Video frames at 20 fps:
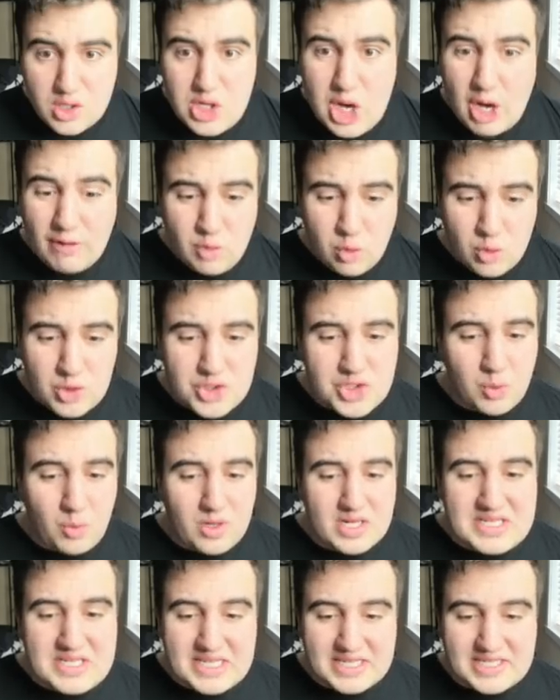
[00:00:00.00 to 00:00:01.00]
Now, of course, the
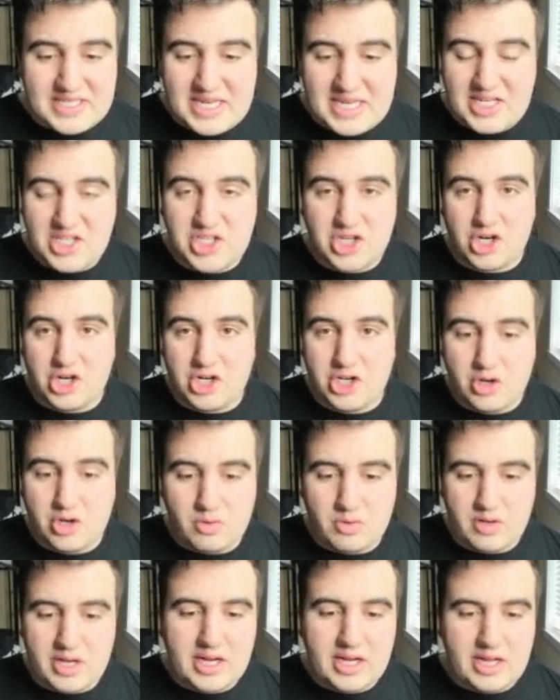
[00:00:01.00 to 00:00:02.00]
116s are, you
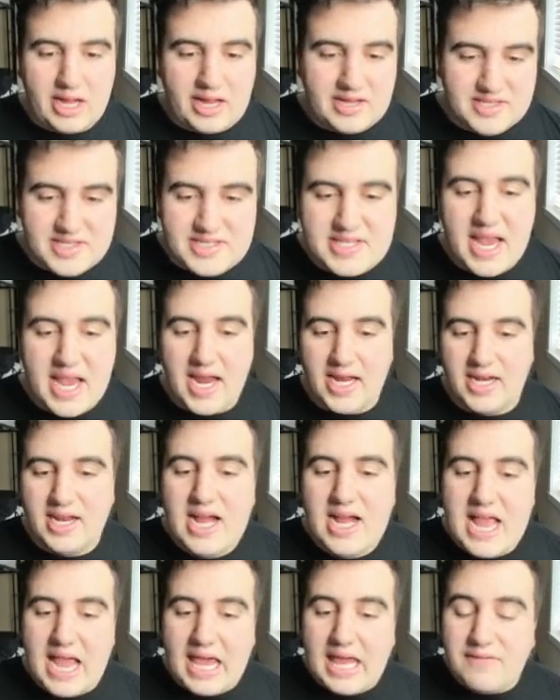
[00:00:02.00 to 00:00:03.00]
know, insane.
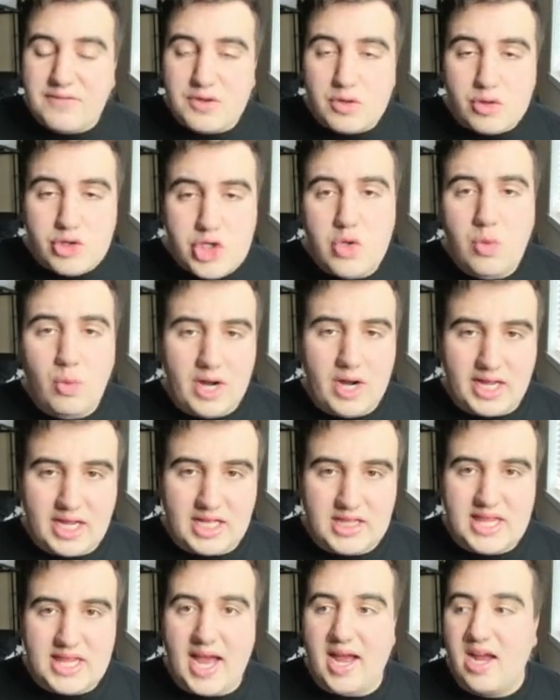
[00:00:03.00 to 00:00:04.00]
And if you do want to
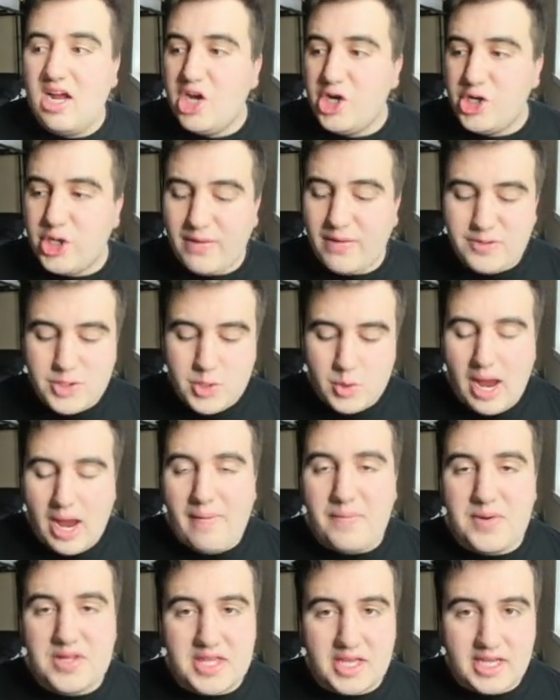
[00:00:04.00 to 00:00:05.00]
get that, you have to do
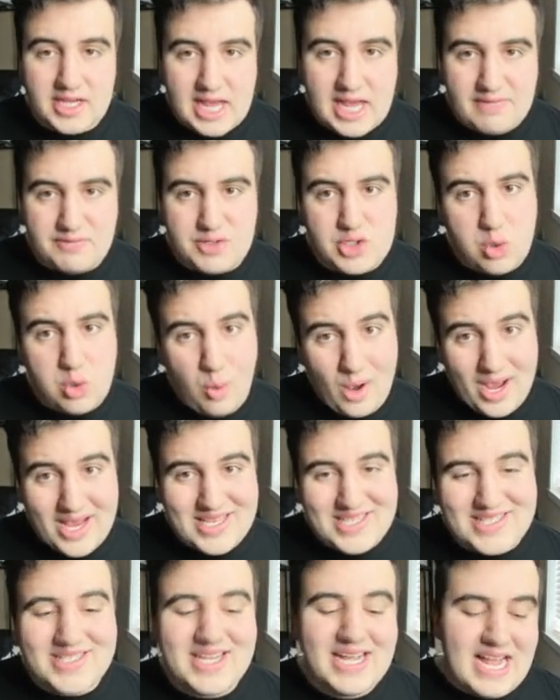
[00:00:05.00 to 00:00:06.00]
everything kind of
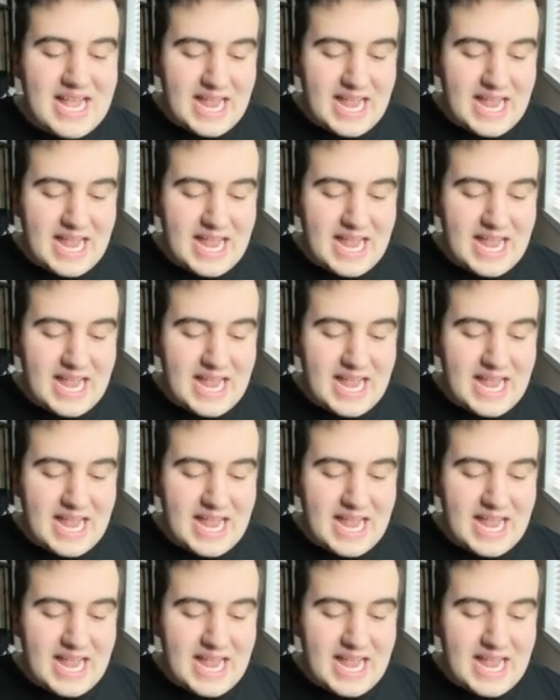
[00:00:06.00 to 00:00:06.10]
twice.